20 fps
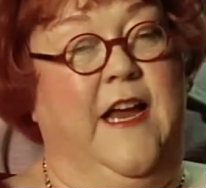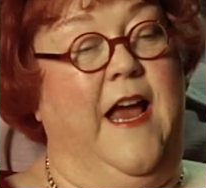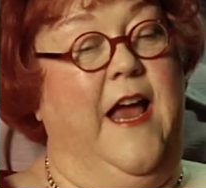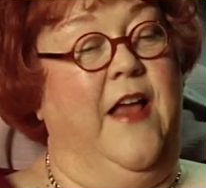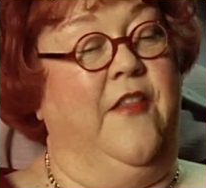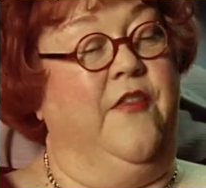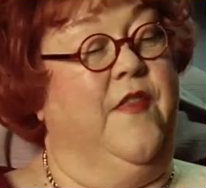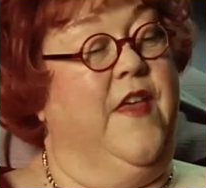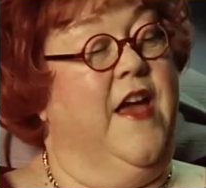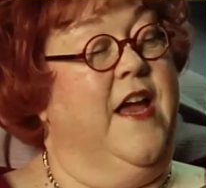
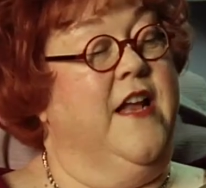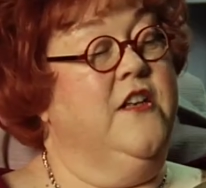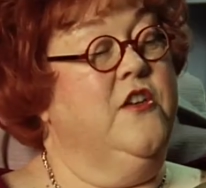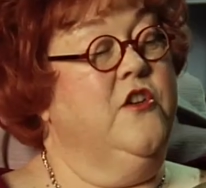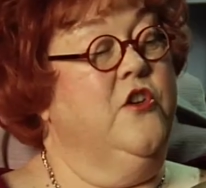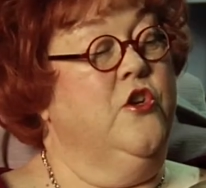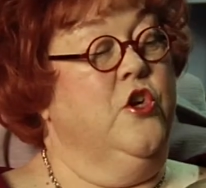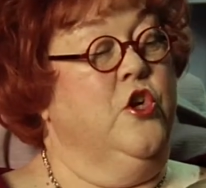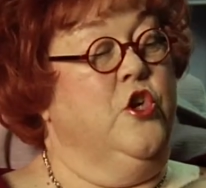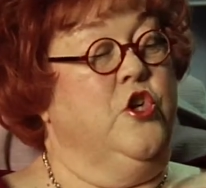and
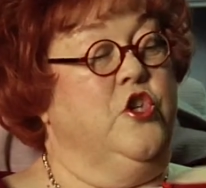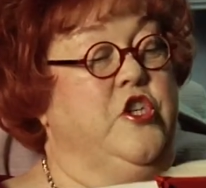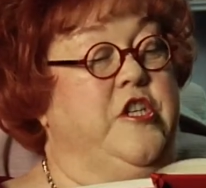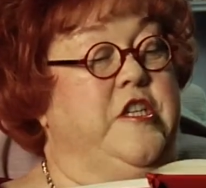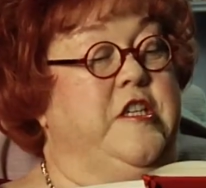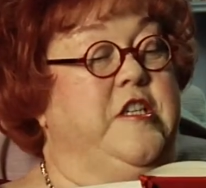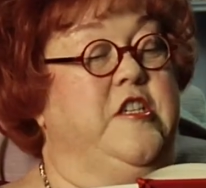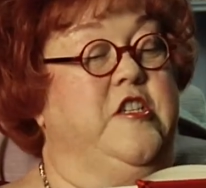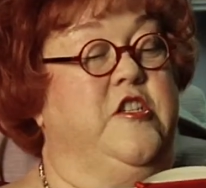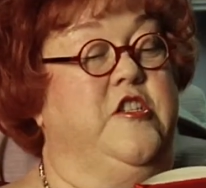then
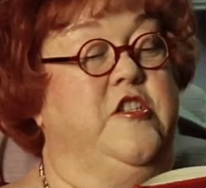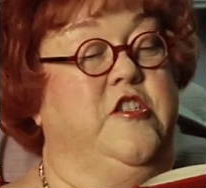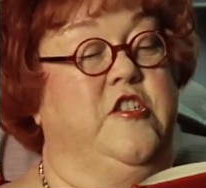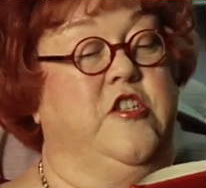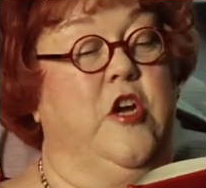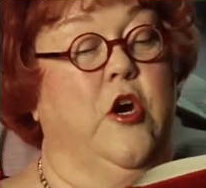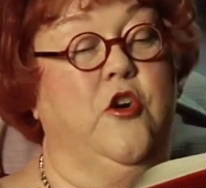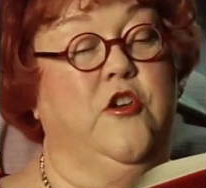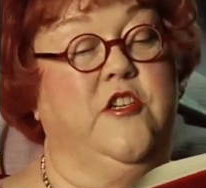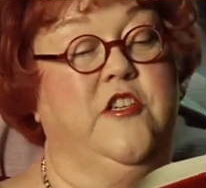she
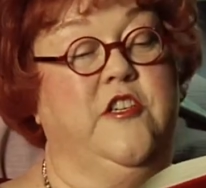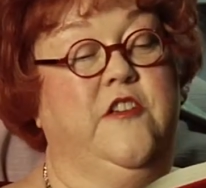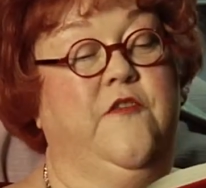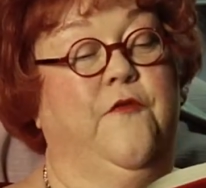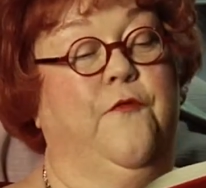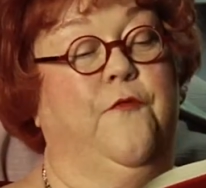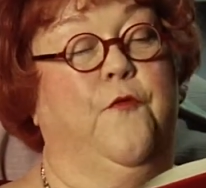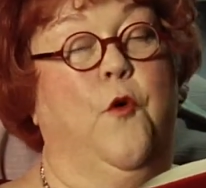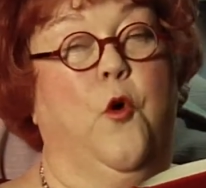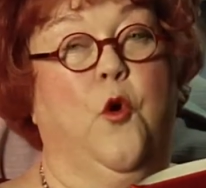darted
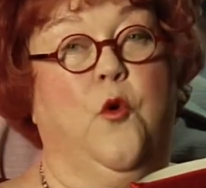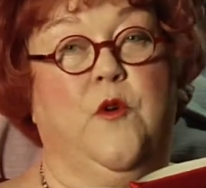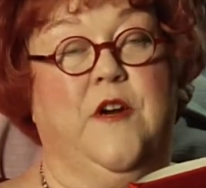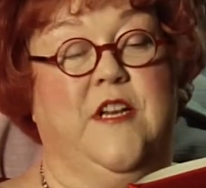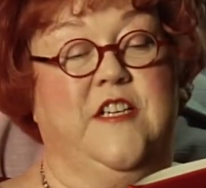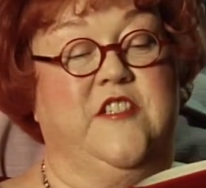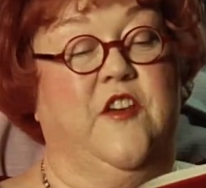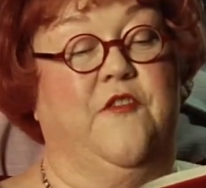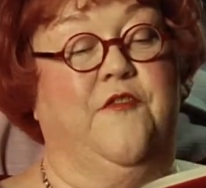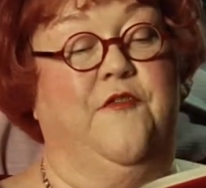forward
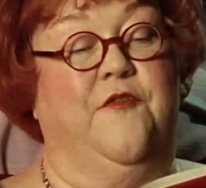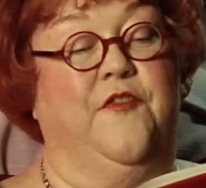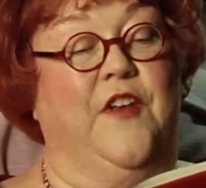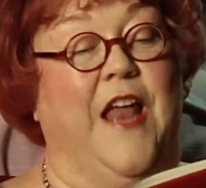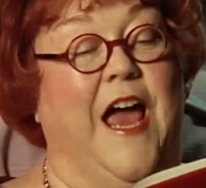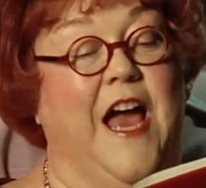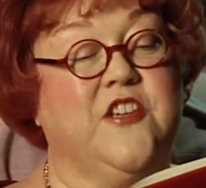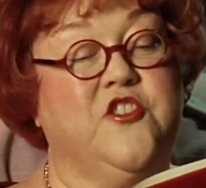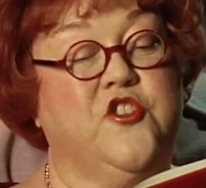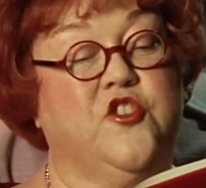as a
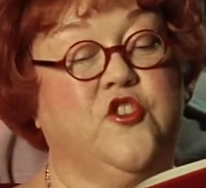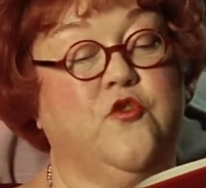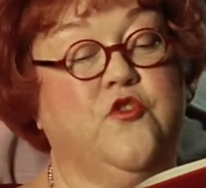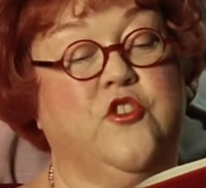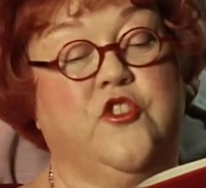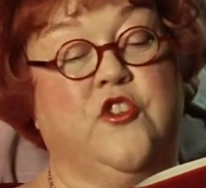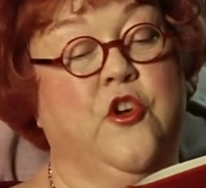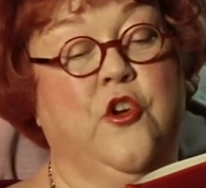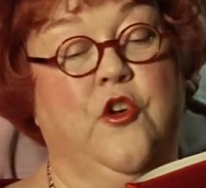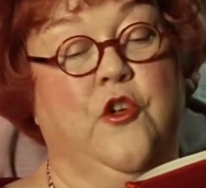flash
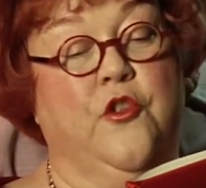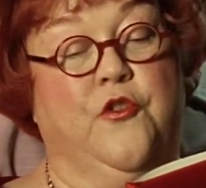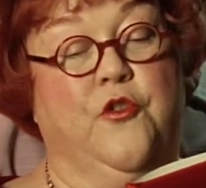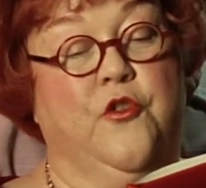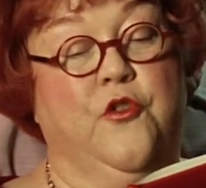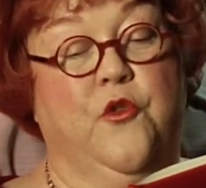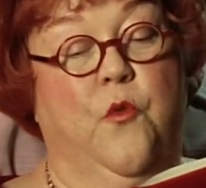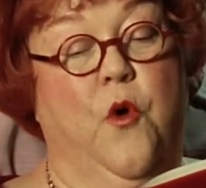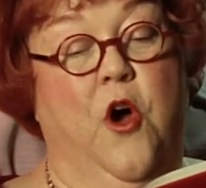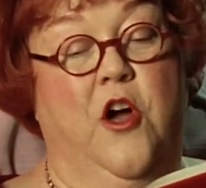shoots
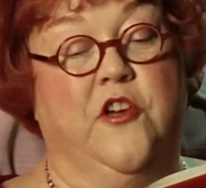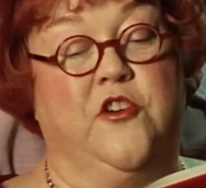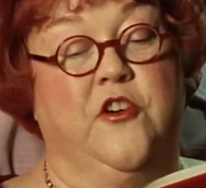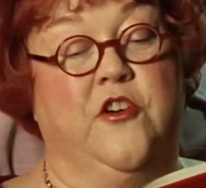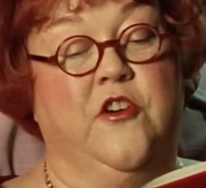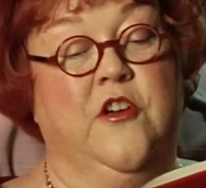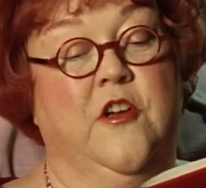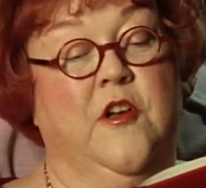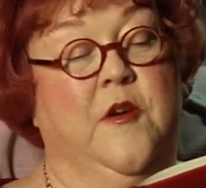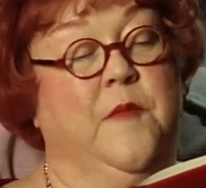through the
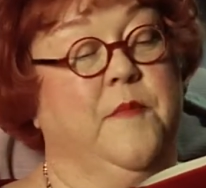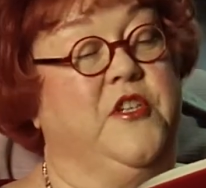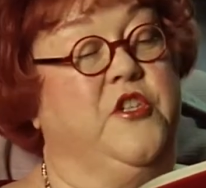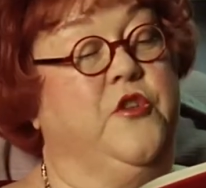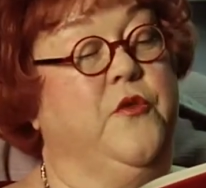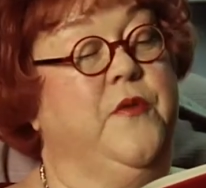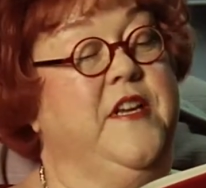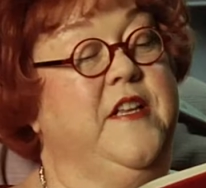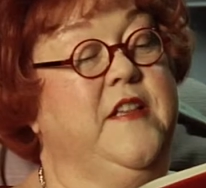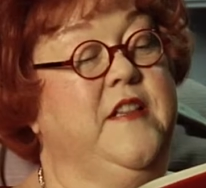water,
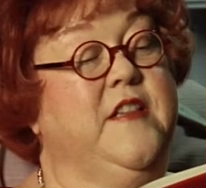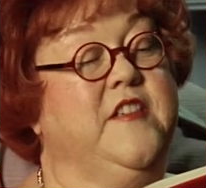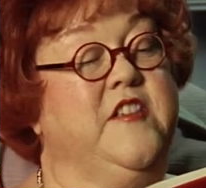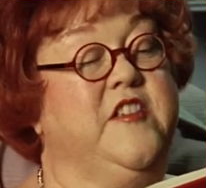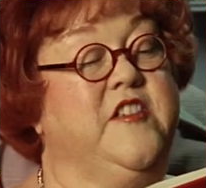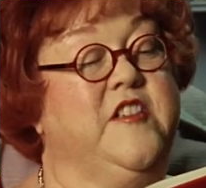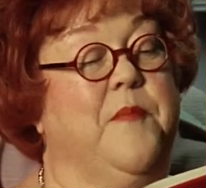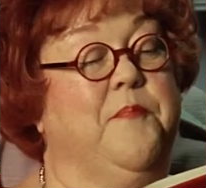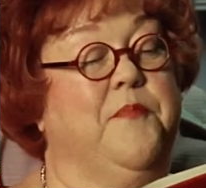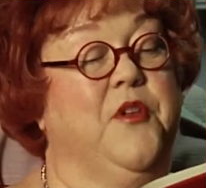between the
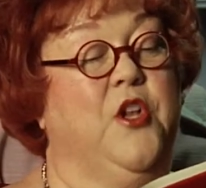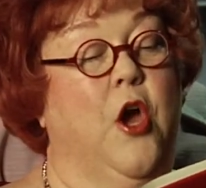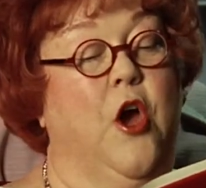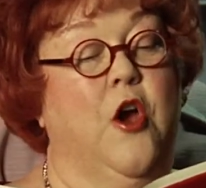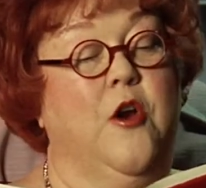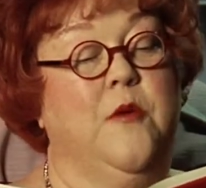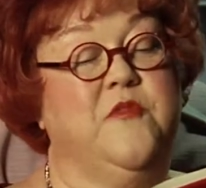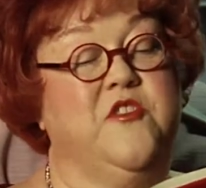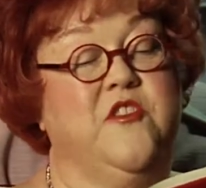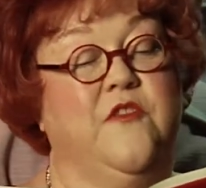supple
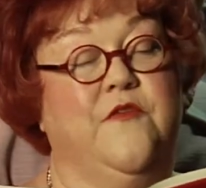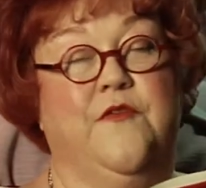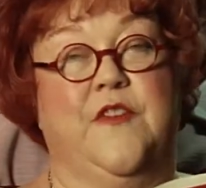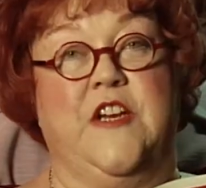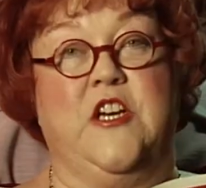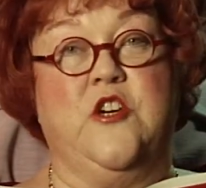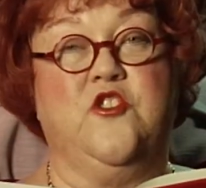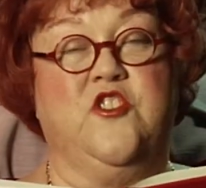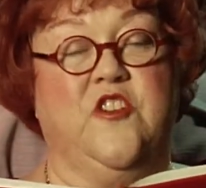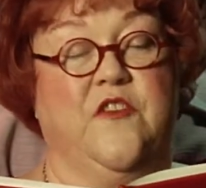arms and
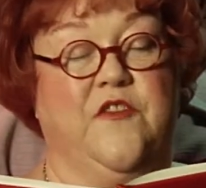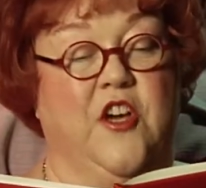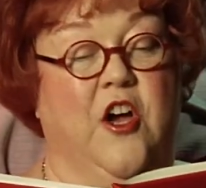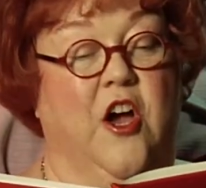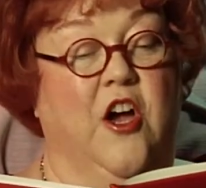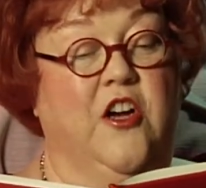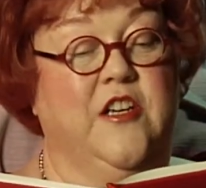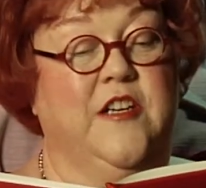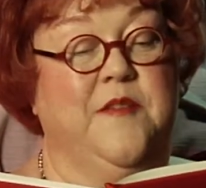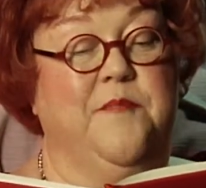fingers of the
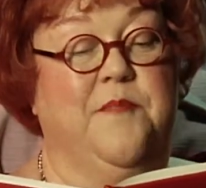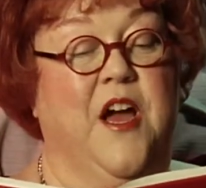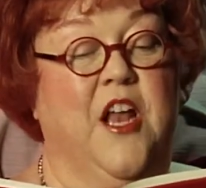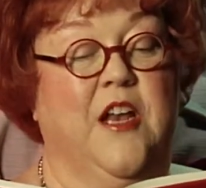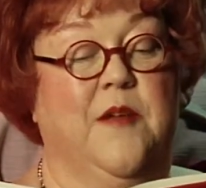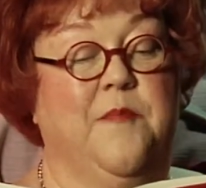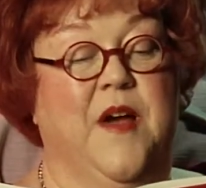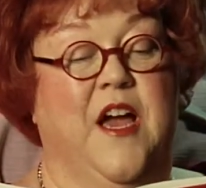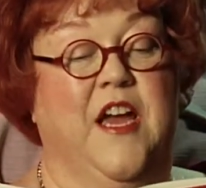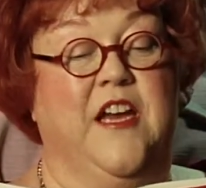ugly
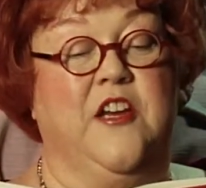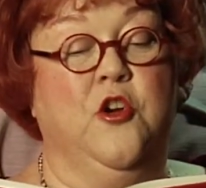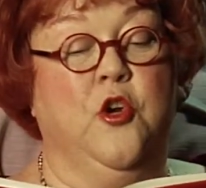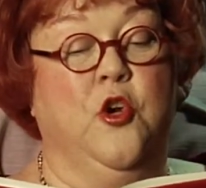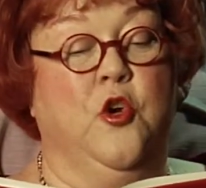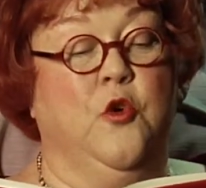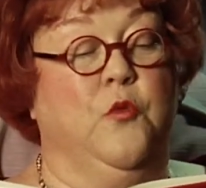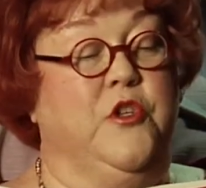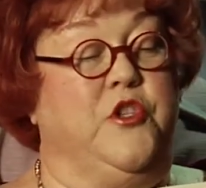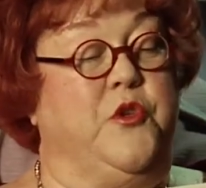polypi
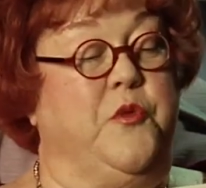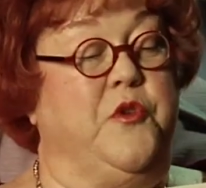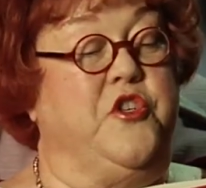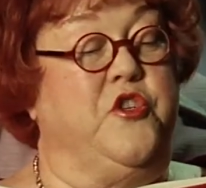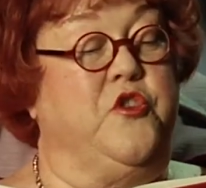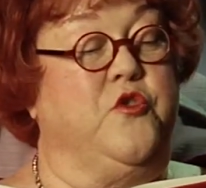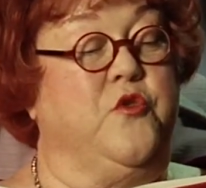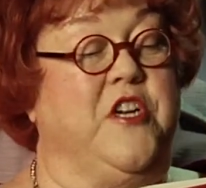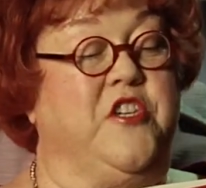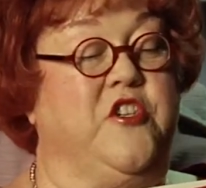which were
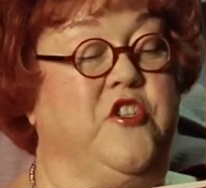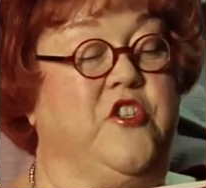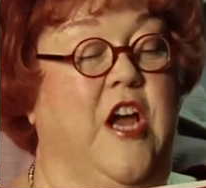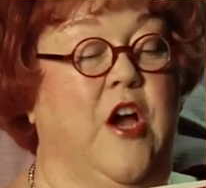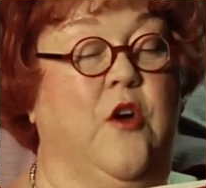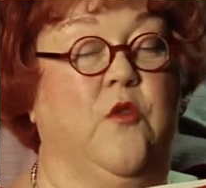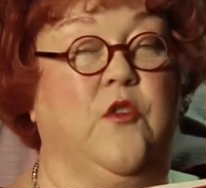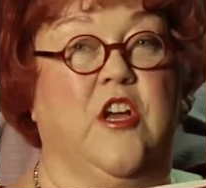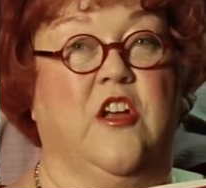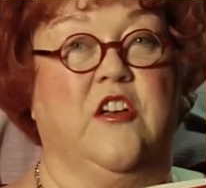stretched
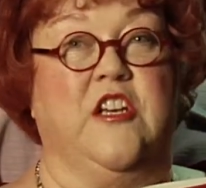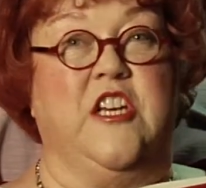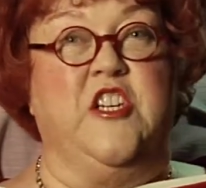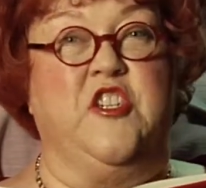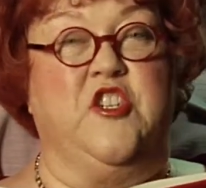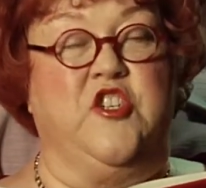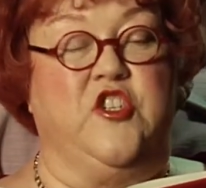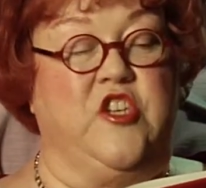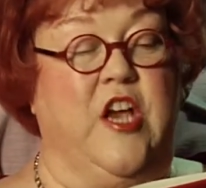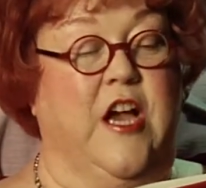out on
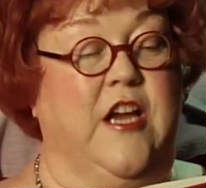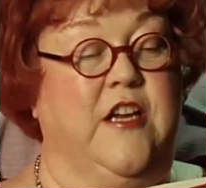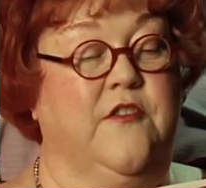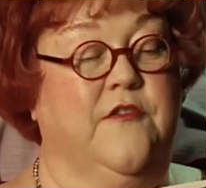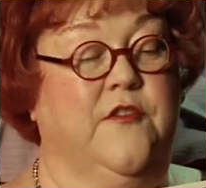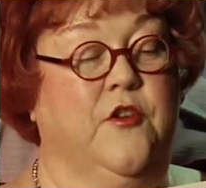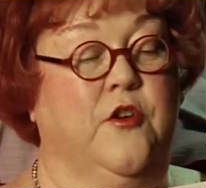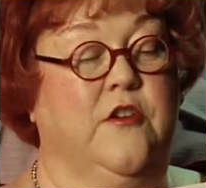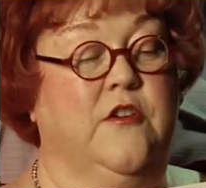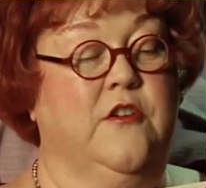each side
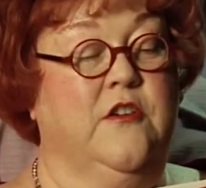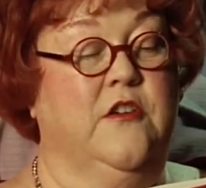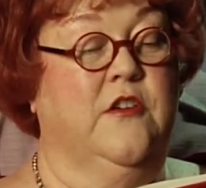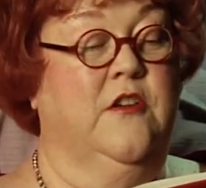of her.